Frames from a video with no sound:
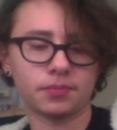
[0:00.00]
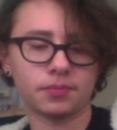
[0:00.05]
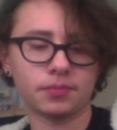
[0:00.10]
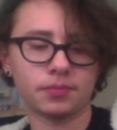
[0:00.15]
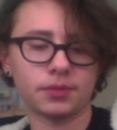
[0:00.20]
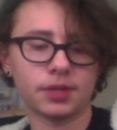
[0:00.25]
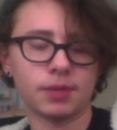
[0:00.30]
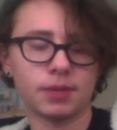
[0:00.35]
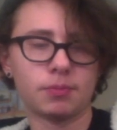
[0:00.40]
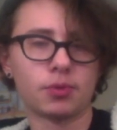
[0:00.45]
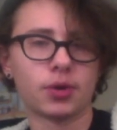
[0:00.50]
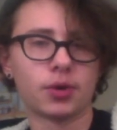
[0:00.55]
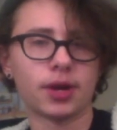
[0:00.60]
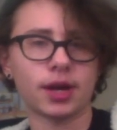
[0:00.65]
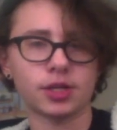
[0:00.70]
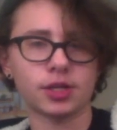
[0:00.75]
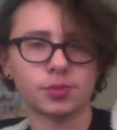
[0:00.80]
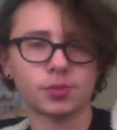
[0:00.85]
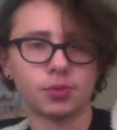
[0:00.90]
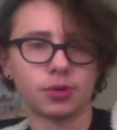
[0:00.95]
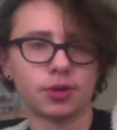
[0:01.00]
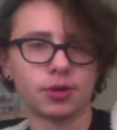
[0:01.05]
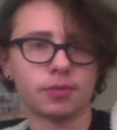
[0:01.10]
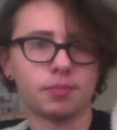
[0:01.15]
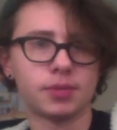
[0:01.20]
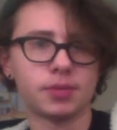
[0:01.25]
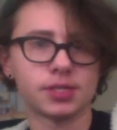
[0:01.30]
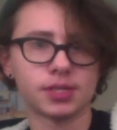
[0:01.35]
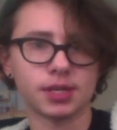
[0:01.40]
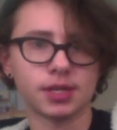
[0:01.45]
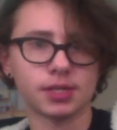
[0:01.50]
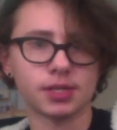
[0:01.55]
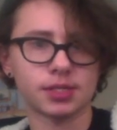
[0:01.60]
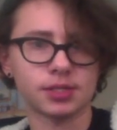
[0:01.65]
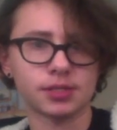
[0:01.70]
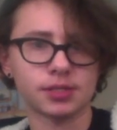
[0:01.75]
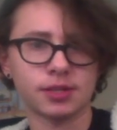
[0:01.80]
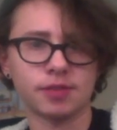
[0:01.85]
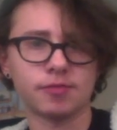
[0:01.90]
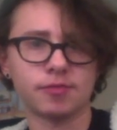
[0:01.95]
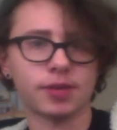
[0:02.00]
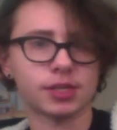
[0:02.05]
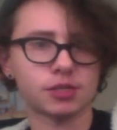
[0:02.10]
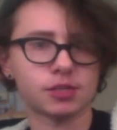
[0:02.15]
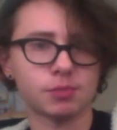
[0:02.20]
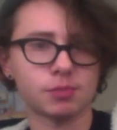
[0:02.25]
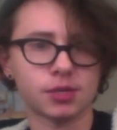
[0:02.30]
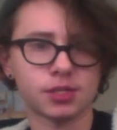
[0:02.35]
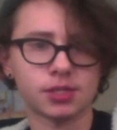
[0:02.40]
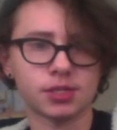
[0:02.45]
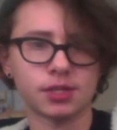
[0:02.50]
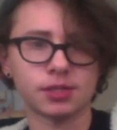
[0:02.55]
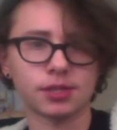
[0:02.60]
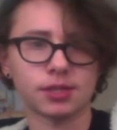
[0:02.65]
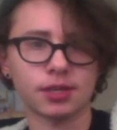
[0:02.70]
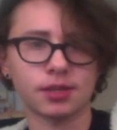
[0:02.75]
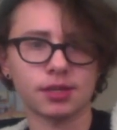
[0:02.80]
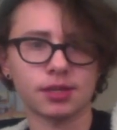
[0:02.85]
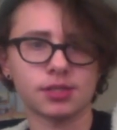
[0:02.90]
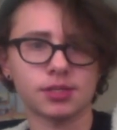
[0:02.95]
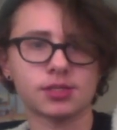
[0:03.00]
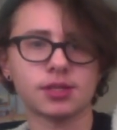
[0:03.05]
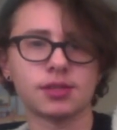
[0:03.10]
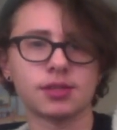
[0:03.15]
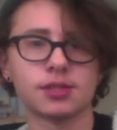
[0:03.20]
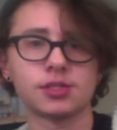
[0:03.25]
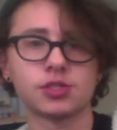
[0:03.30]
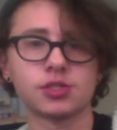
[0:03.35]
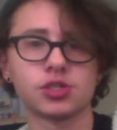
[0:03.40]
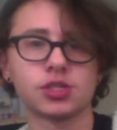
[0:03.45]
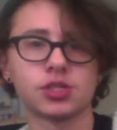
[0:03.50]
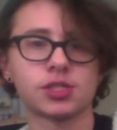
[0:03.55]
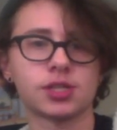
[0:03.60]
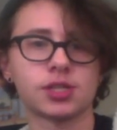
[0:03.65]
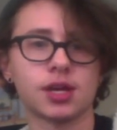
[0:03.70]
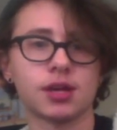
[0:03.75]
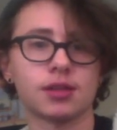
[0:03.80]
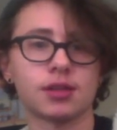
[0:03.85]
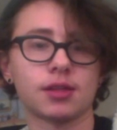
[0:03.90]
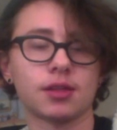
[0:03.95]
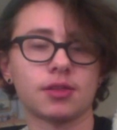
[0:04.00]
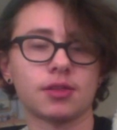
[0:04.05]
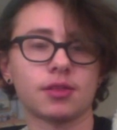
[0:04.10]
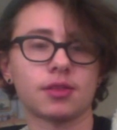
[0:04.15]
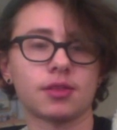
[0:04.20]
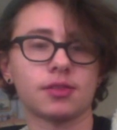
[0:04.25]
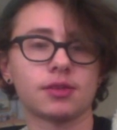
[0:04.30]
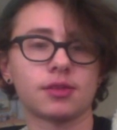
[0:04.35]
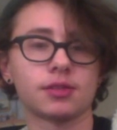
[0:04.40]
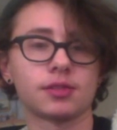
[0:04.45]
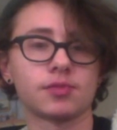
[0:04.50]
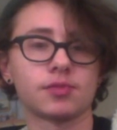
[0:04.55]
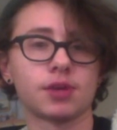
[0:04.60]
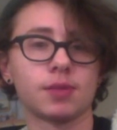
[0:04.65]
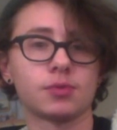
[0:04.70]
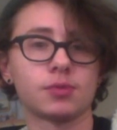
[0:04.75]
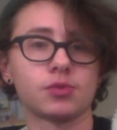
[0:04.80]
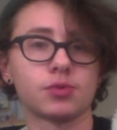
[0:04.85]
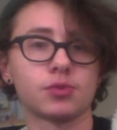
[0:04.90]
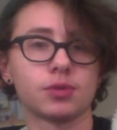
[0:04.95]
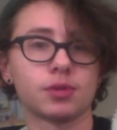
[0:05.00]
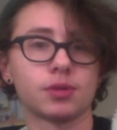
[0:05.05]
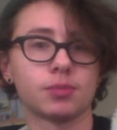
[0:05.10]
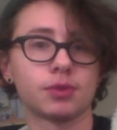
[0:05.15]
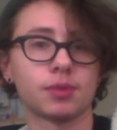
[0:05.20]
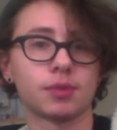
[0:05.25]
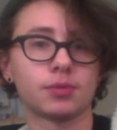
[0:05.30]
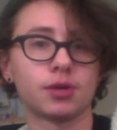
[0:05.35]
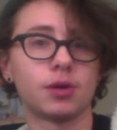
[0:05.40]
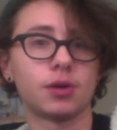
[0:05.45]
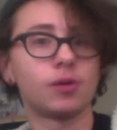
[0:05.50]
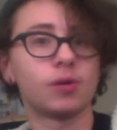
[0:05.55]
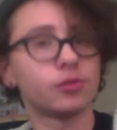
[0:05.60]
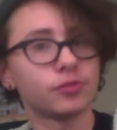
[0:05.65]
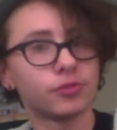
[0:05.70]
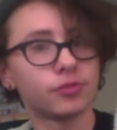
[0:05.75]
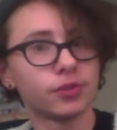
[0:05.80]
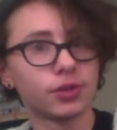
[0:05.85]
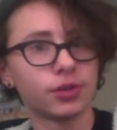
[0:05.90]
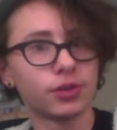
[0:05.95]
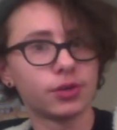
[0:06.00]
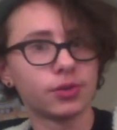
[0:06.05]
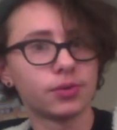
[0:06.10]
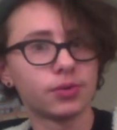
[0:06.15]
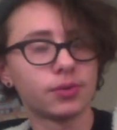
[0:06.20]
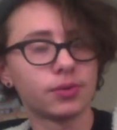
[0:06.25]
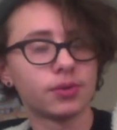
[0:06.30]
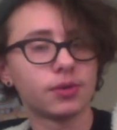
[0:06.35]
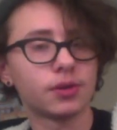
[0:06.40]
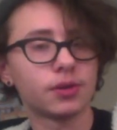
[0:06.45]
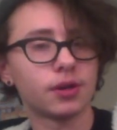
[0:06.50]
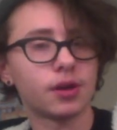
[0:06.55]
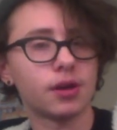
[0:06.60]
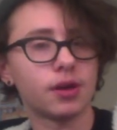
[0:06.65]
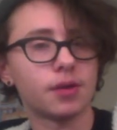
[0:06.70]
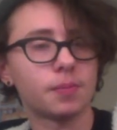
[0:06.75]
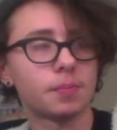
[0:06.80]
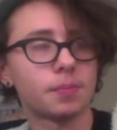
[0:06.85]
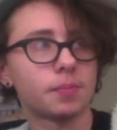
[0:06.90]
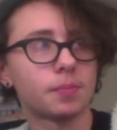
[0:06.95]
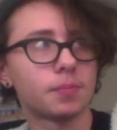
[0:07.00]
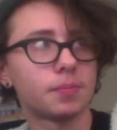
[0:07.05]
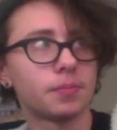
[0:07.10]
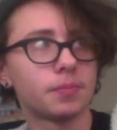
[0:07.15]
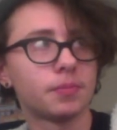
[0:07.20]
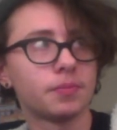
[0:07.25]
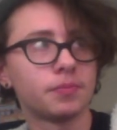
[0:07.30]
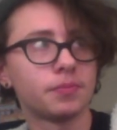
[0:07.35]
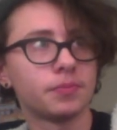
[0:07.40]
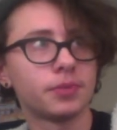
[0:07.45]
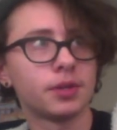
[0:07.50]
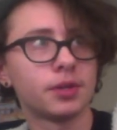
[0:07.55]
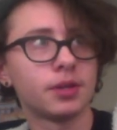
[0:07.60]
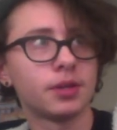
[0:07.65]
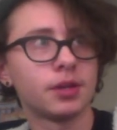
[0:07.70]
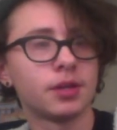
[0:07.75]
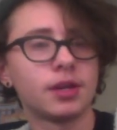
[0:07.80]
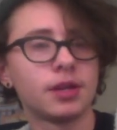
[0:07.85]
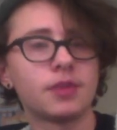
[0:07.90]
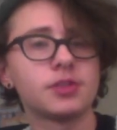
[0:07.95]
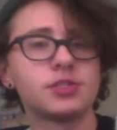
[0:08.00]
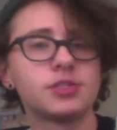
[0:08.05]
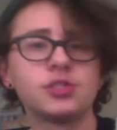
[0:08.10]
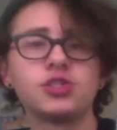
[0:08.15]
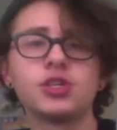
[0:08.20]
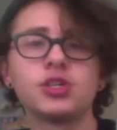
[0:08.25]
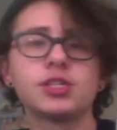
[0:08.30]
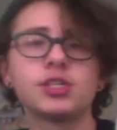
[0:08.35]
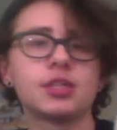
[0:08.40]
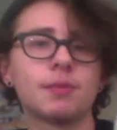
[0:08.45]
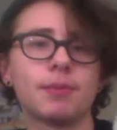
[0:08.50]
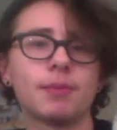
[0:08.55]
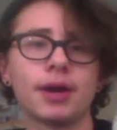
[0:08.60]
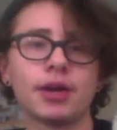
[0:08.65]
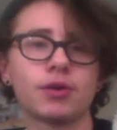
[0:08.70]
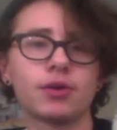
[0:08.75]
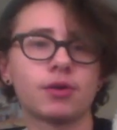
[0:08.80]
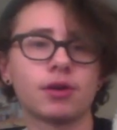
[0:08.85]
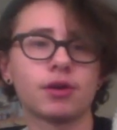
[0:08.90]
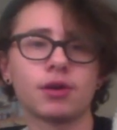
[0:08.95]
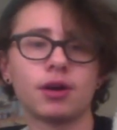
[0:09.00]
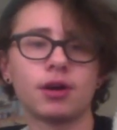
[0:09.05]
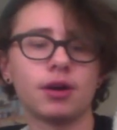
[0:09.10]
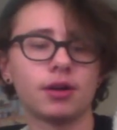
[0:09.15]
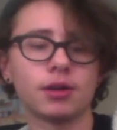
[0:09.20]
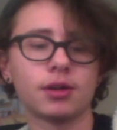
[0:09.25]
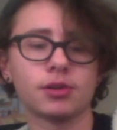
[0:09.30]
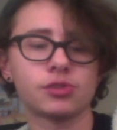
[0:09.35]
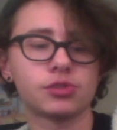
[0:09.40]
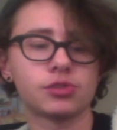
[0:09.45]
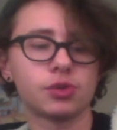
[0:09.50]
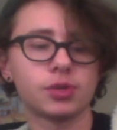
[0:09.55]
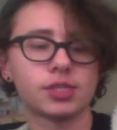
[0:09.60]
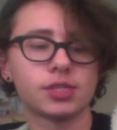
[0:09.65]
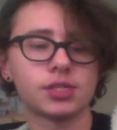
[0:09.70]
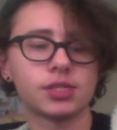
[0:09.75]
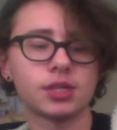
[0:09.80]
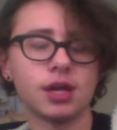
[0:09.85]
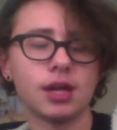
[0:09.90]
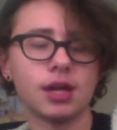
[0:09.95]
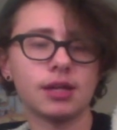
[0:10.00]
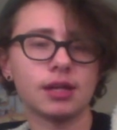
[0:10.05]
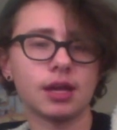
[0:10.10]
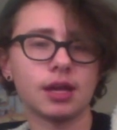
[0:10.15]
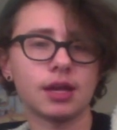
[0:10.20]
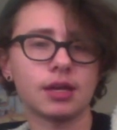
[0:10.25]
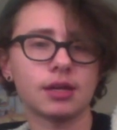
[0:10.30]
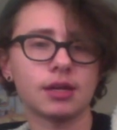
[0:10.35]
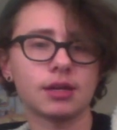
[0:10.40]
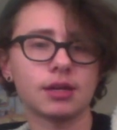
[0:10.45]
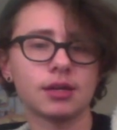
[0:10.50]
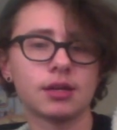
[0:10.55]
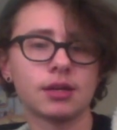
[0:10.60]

Import, export, business, investments, things like this. And this is just saying that things have come to an abrupt halt for you. Now, this is just a minor arcana, so it's not like,